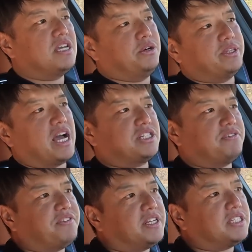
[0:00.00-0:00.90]
you don't
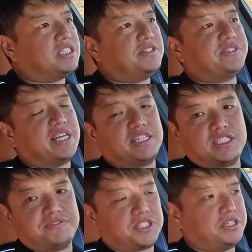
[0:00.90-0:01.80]
actually feel the shifts, and
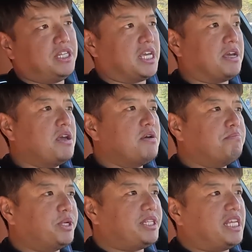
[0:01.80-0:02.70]
it shifts early.
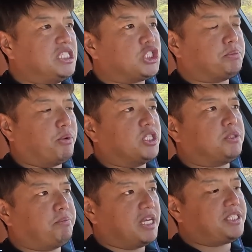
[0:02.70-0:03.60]
Put it in
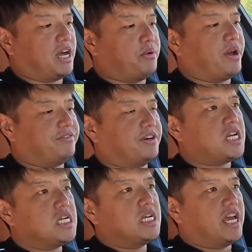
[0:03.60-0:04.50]
Sports Plus,
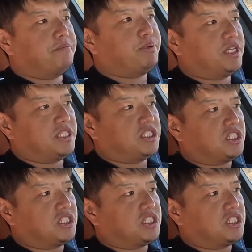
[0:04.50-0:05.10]
however, and put it in